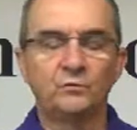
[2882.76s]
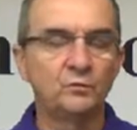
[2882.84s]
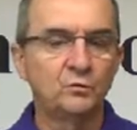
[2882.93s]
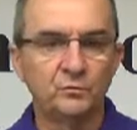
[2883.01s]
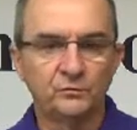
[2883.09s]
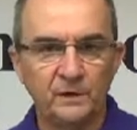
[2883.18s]
of
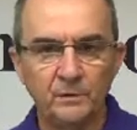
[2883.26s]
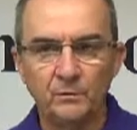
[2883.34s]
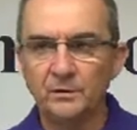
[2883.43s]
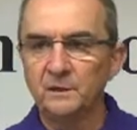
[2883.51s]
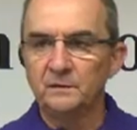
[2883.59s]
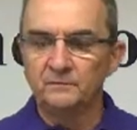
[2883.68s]
rules. They
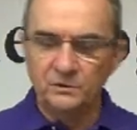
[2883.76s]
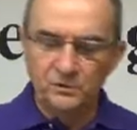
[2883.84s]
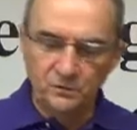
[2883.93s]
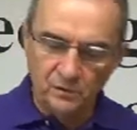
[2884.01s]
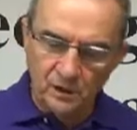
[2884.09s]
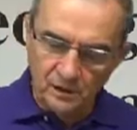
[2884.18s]
want to give
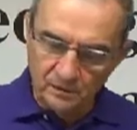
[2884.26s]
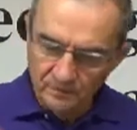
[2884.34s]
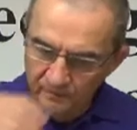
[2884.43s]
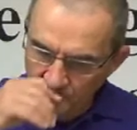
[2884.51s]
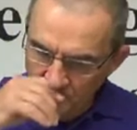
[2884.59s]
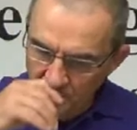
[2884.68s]
you,
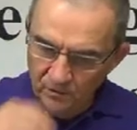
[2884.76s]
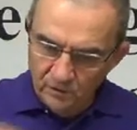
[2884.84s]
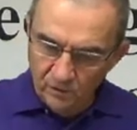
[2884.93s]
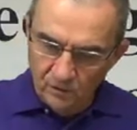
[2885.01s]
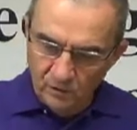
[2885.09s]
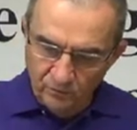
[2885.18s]
uh, you
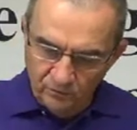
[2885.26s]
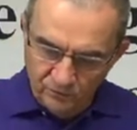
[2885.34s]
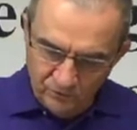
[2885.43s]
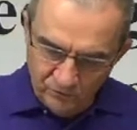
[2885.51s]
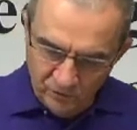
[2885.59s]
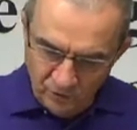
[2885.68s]
know,
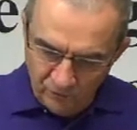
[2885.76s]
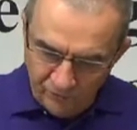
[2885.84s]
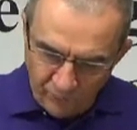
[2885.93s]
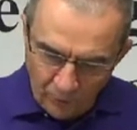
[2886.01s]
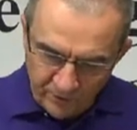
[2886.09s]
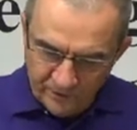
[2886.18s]
you know,
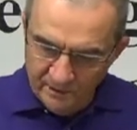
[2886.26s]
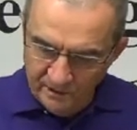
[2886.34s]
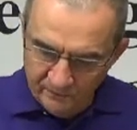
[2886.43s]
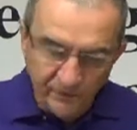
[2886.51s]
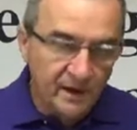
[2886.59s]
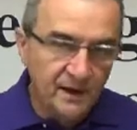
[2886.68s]

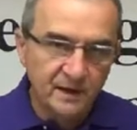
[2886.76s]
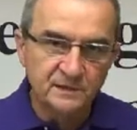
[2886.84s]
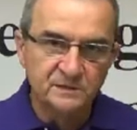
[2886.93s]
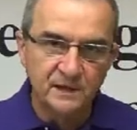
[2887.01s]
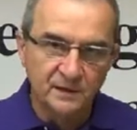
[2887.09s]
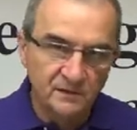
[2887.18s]
14
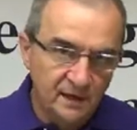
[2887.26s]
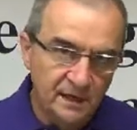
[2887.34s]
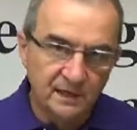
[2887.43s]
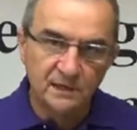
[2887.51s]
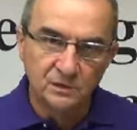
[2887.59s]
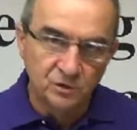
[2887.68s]
things that
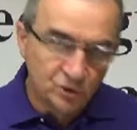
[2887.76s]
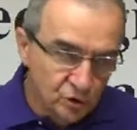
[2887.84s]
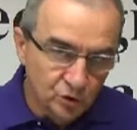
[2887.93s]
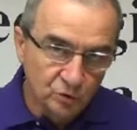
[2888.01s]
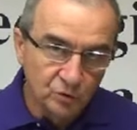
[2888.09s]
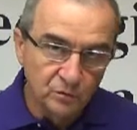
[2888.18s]
they can
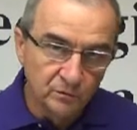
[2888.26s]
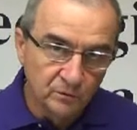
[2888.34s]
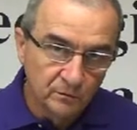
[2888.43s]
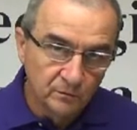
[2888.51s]
do.